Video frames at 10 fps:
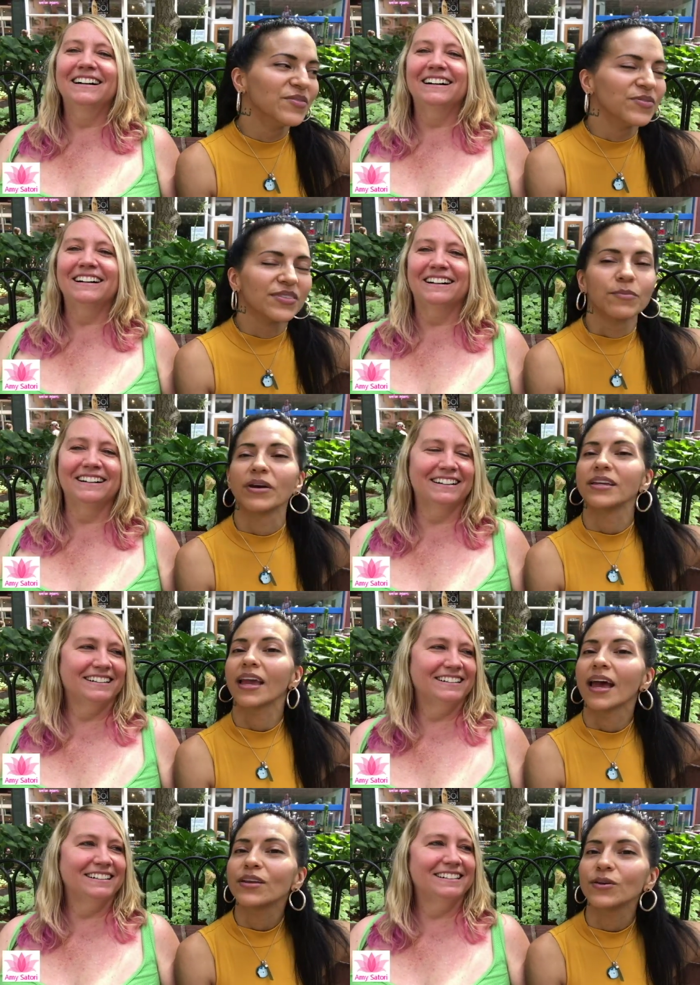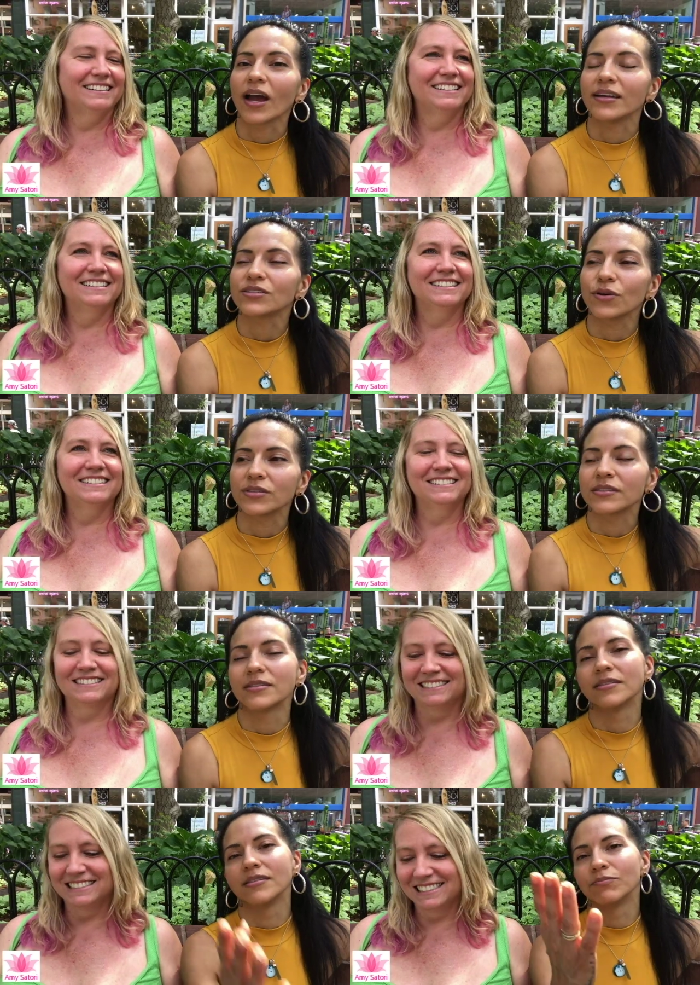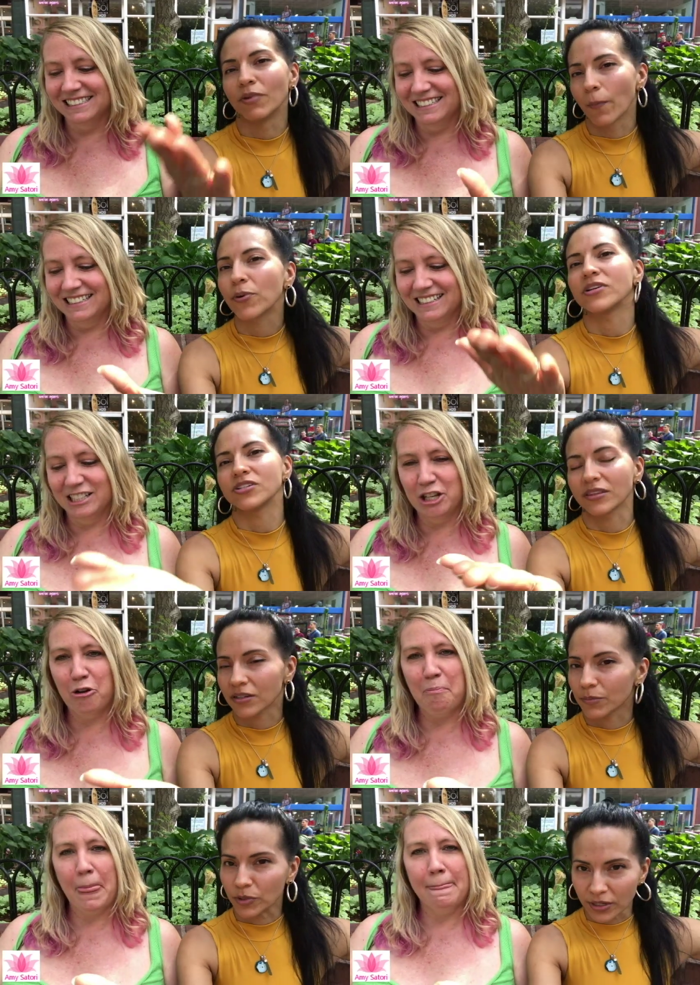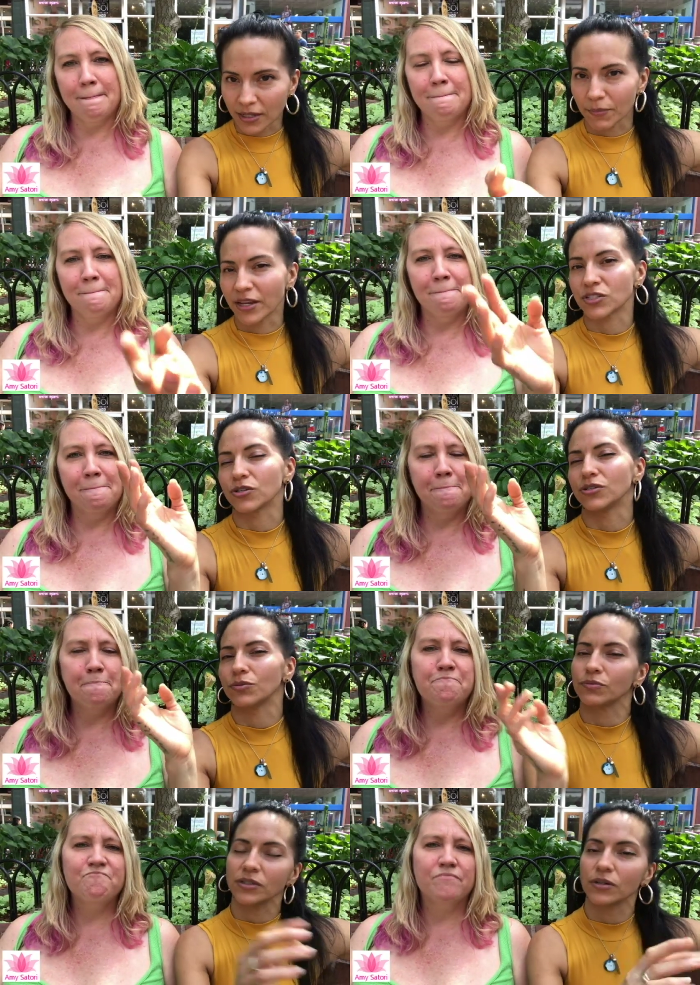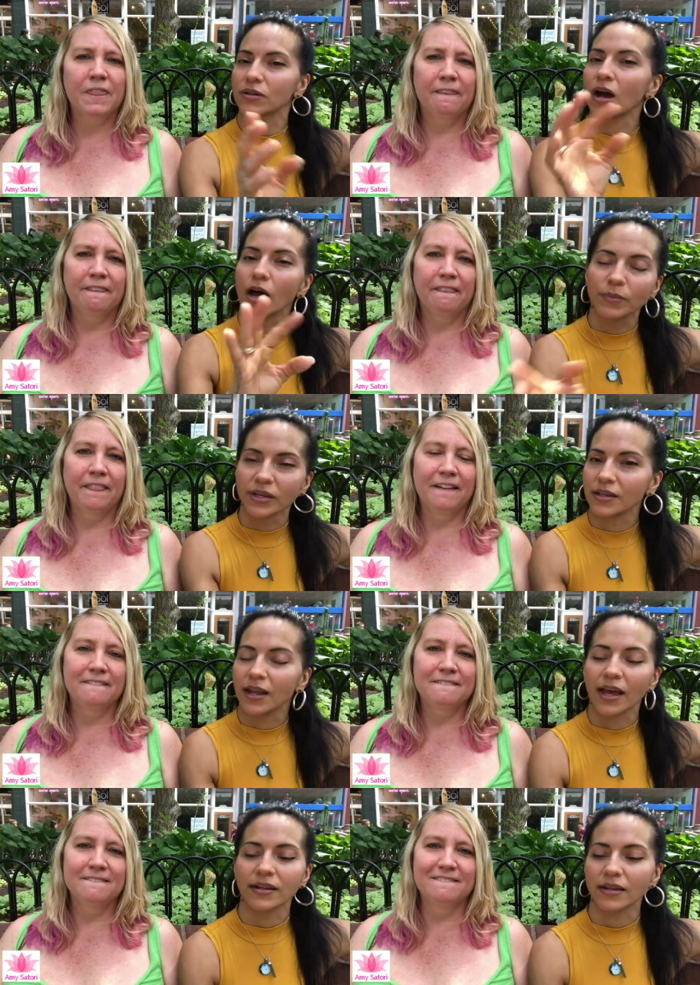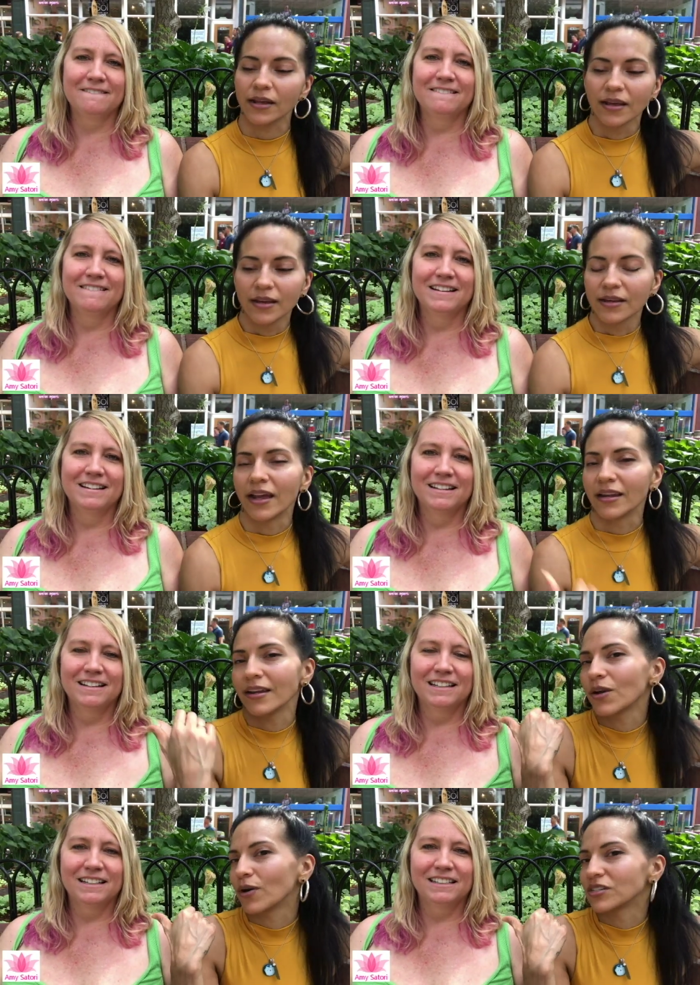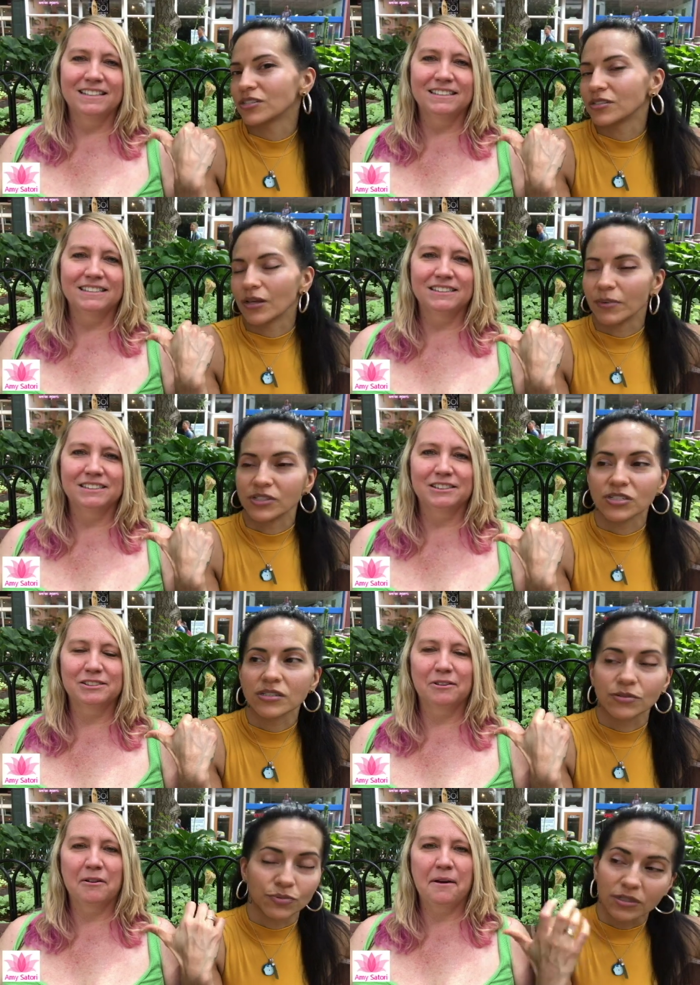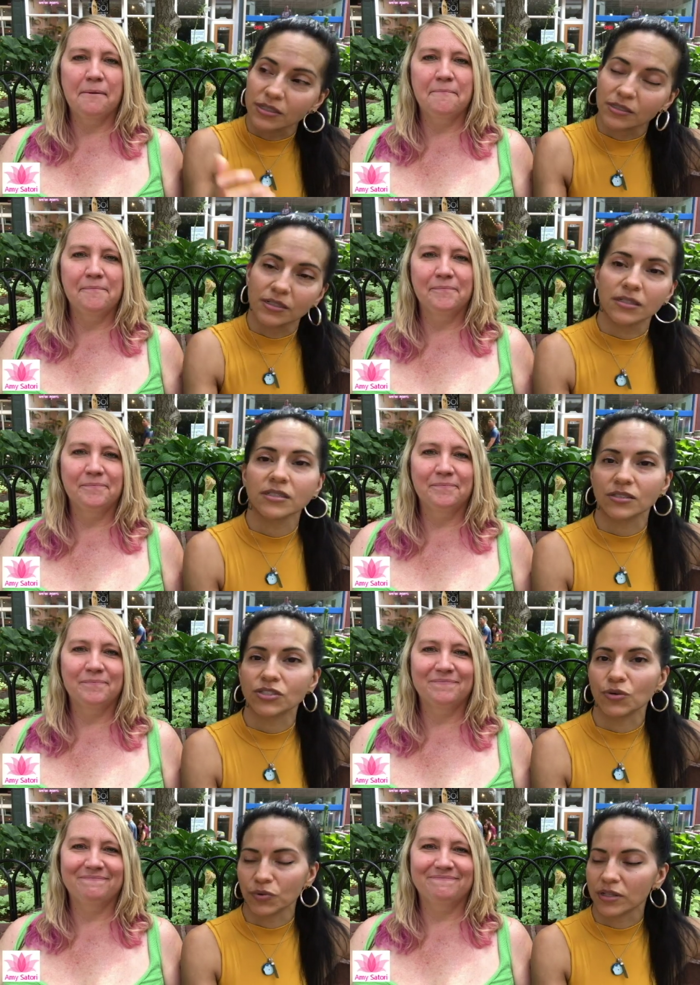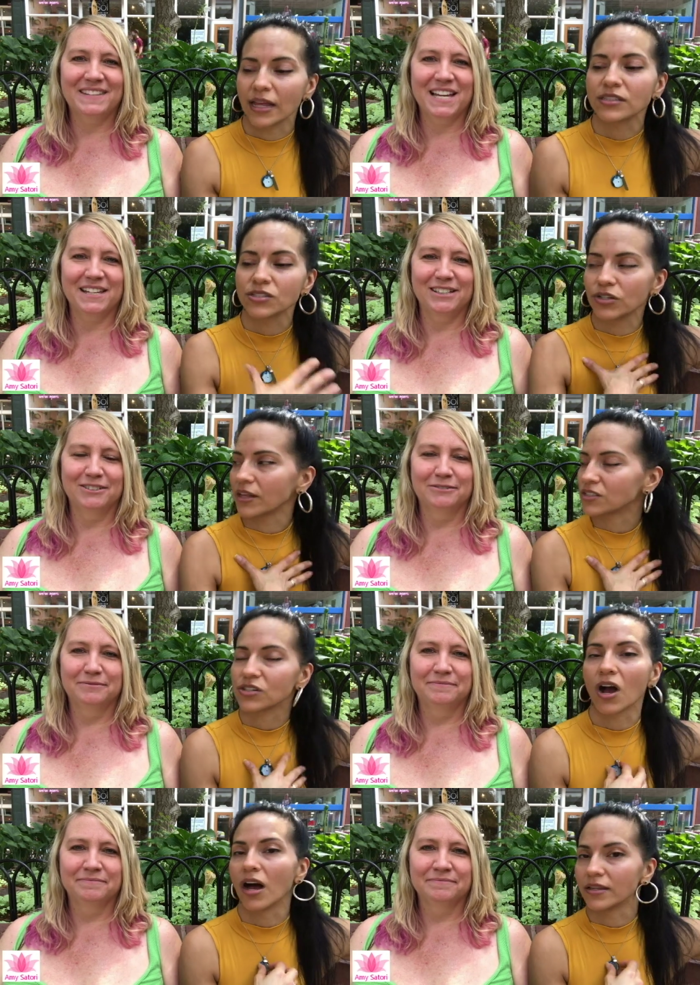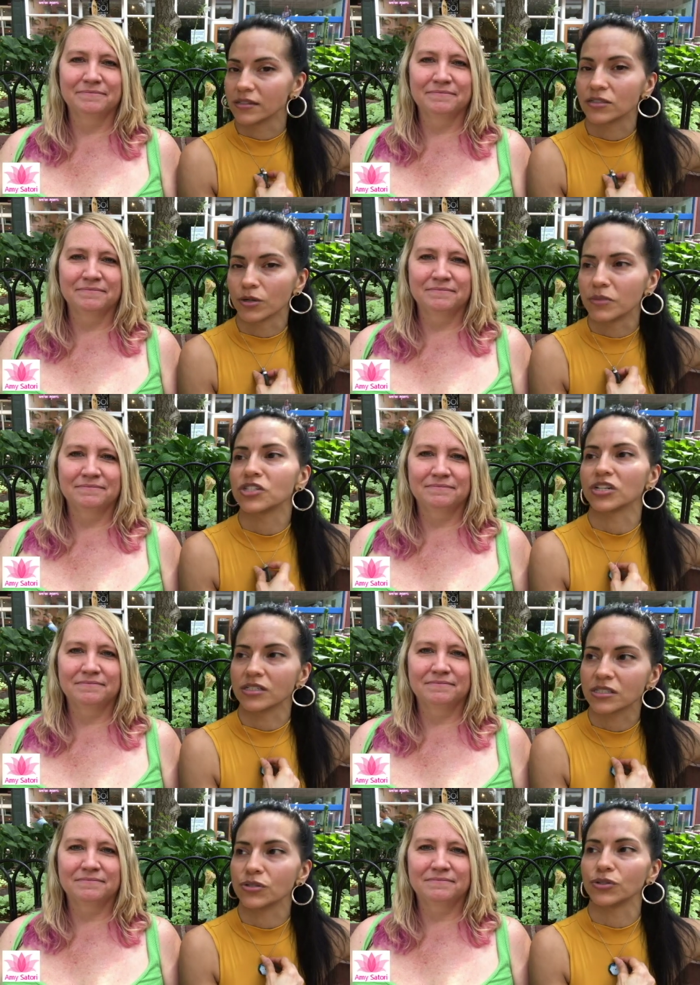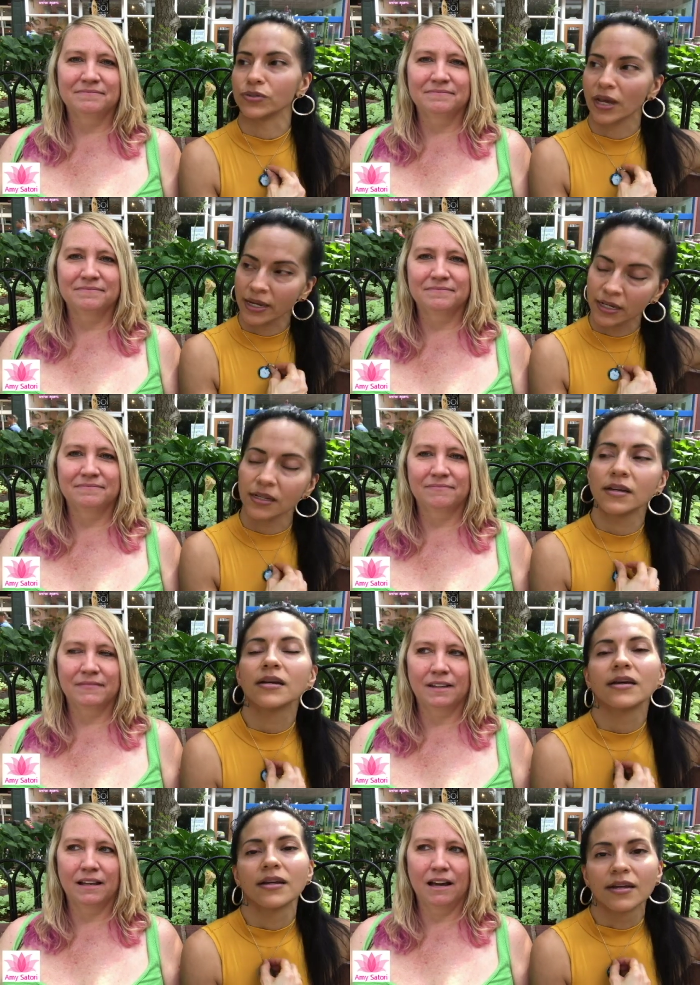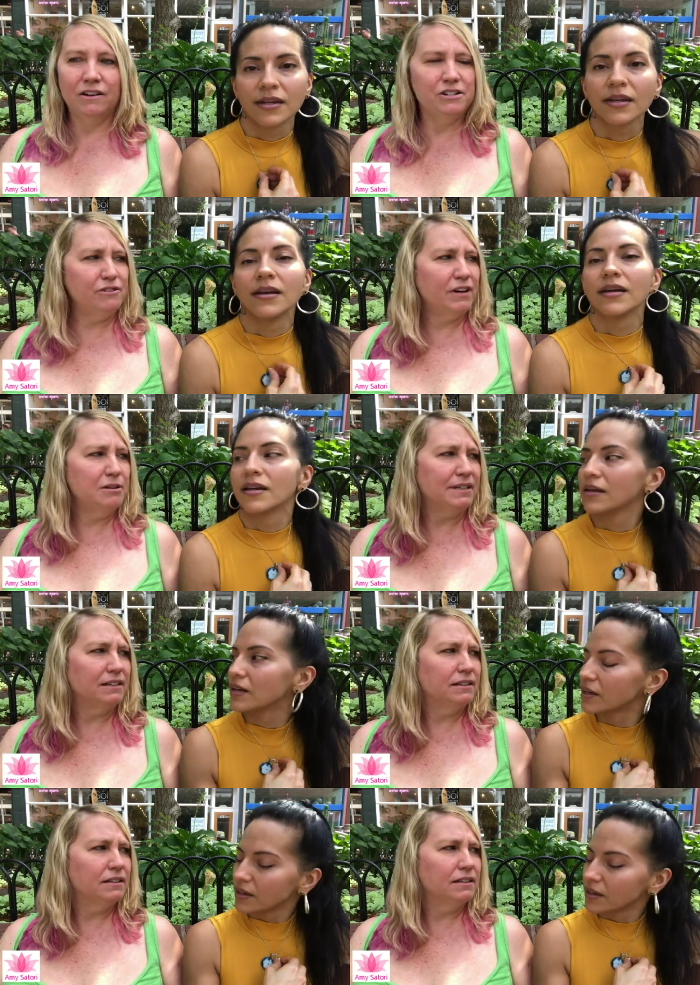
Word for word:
Speaker 1: but yeah, you guys. So appreciate the community. Make sure you you know comment and and any questions. I mean, she's really good because she was that's that's her calling. Her mission is to unite. How did you find me?